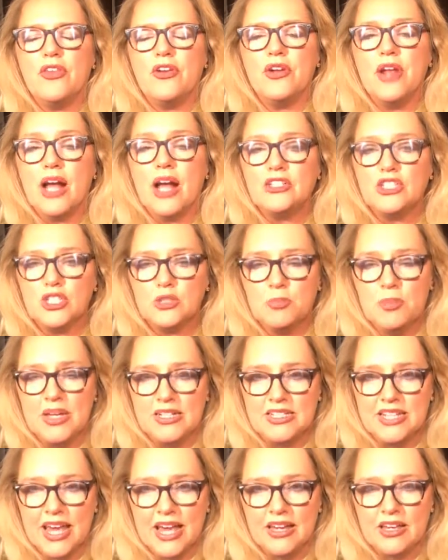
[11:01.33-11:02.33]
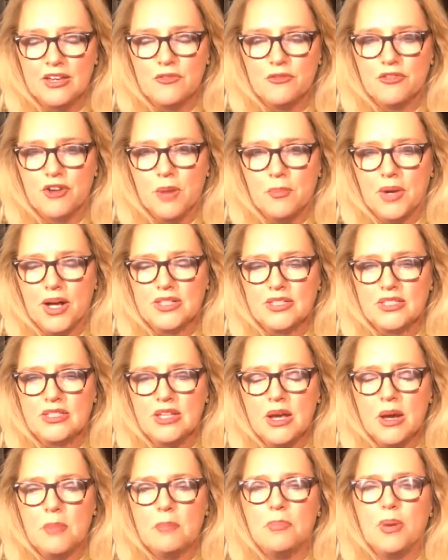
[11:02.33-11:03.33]
They're not just being taken from us,
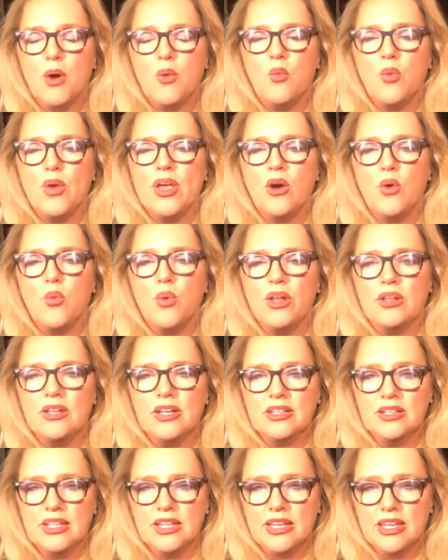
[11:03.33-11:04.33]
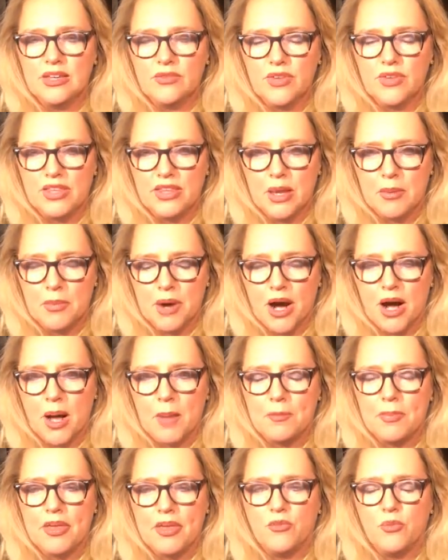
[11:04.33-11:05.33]
but we are willingly giving them
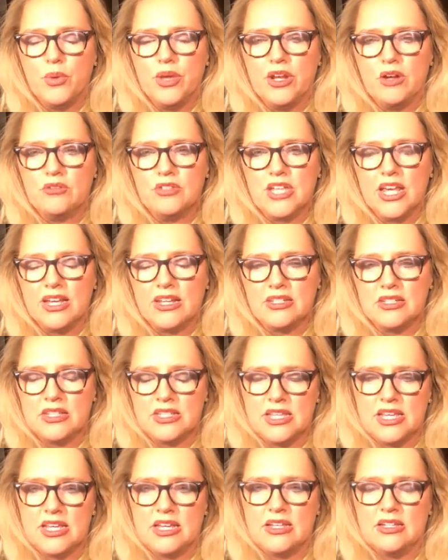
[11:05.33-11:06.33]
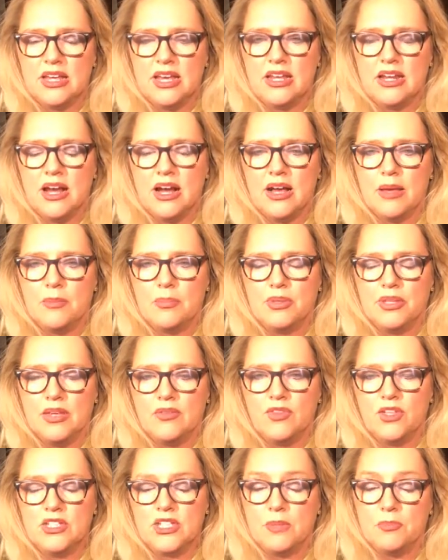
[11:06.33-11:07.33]
up if we don't take a stand. And I
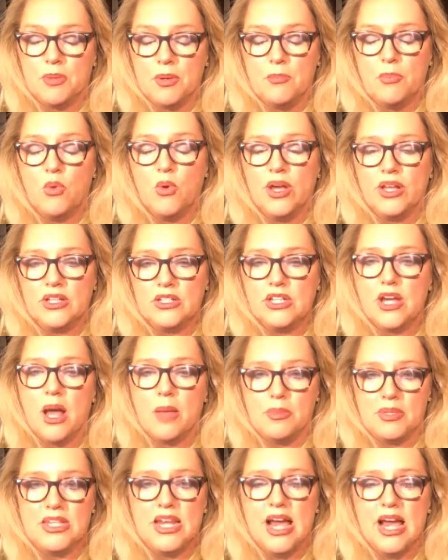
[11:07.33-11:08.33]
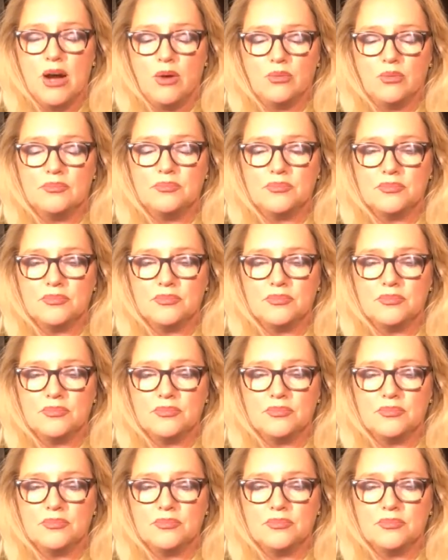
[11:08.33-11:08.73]
believe the tipping point in time is now.